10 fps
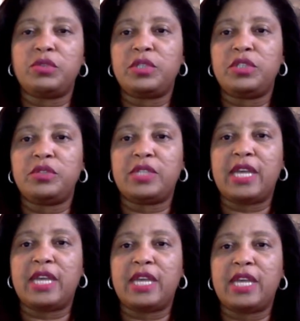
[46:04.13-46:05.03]
We use
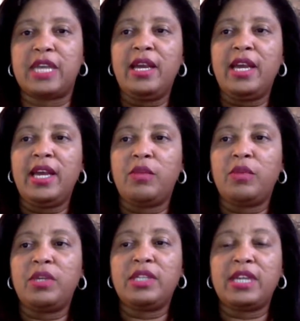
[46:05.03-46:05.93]
that. And
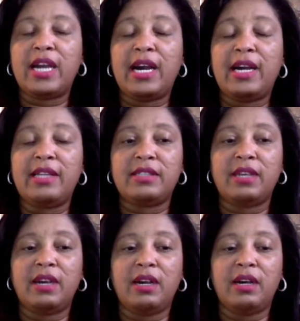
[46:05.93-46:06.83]
one of the guys
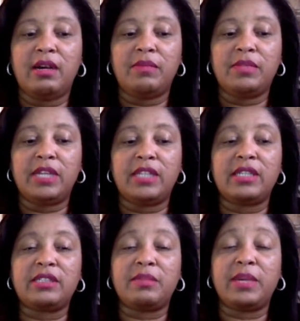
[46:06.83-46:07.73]
that
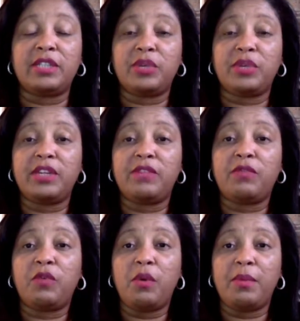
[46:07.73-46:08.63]
does my training
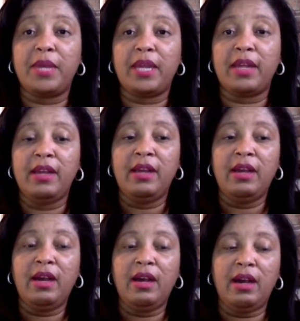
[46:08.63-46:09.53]
for me
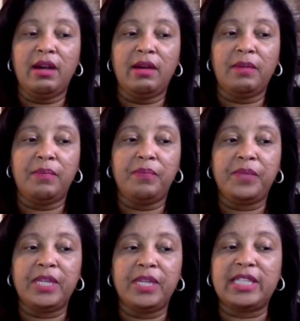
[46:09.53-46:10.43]

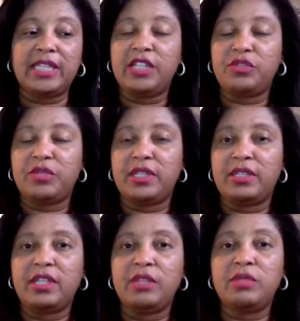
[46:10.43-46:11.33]
is Adrian.
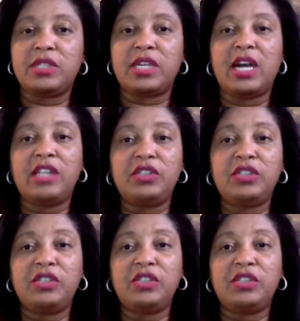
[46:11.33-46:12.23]
He was a
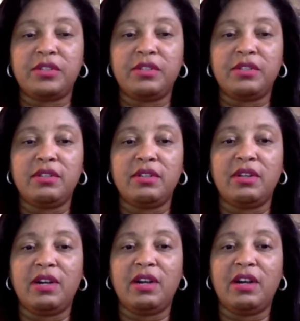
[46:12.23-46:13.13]
contractor
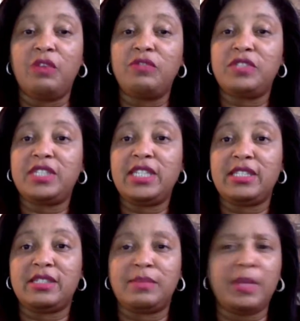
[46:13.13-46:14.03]

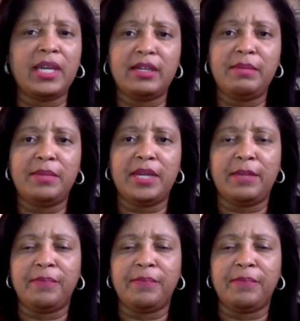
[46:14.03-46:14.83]
overseas, making good money.